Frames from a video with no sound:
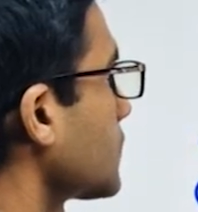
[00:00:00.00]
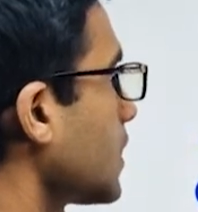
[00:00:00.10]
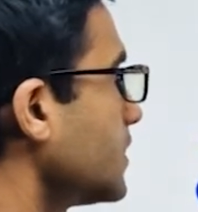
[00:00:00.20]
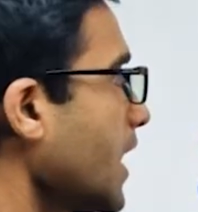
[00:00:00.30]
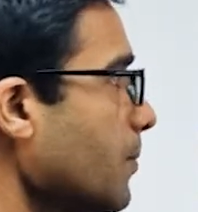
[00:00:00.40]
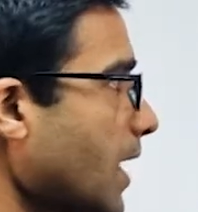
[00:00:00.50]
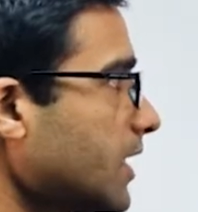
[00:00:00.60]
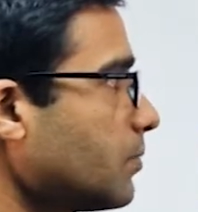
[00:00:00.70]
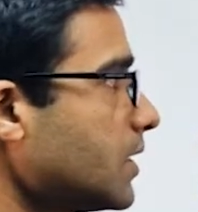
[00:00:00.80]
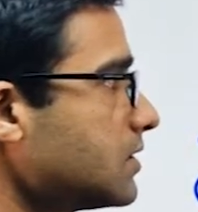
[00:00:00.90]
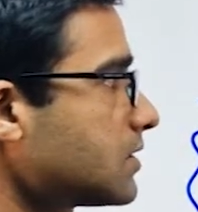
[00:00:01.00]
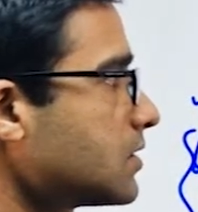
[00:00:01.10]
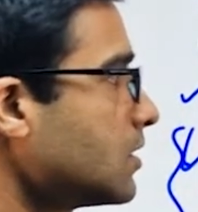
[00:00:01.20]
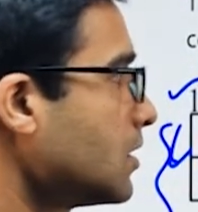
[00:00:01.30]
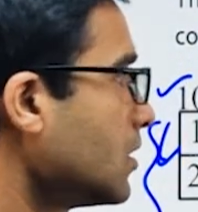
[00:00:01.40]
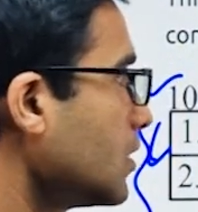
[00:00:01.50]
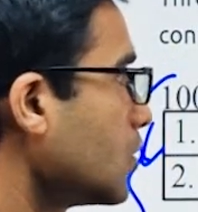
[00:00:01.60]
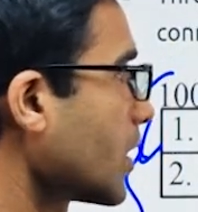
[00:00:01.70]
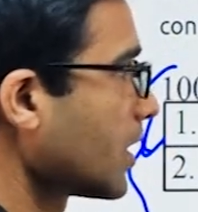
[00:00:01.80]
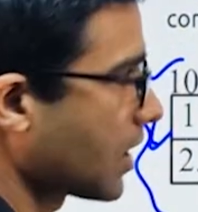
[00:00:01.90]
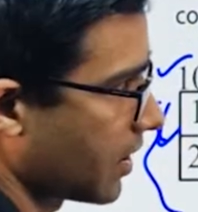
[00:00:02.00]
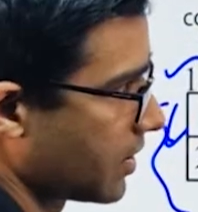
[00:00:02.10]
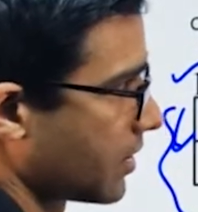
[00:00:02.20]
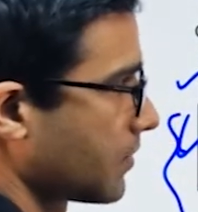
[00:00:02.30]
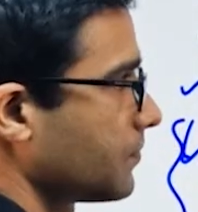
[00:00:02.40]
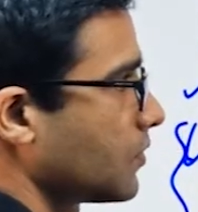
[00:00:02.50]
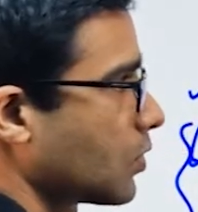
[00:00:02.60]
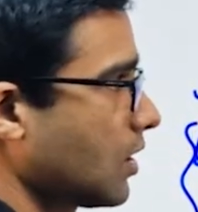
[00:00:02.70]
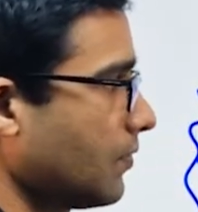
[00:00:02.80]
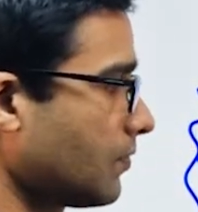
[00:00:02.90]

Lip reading: same length means you can cut that. Okay,